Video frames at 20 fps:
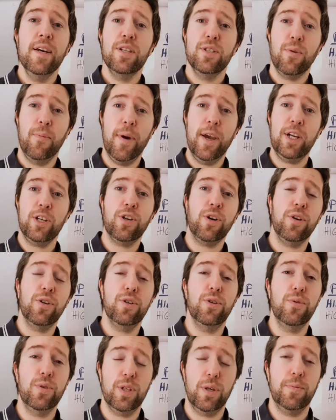So make sure
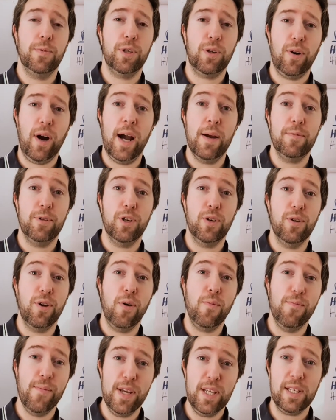you subscribe so you
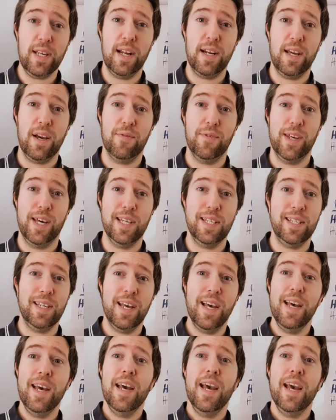don't miss any of this.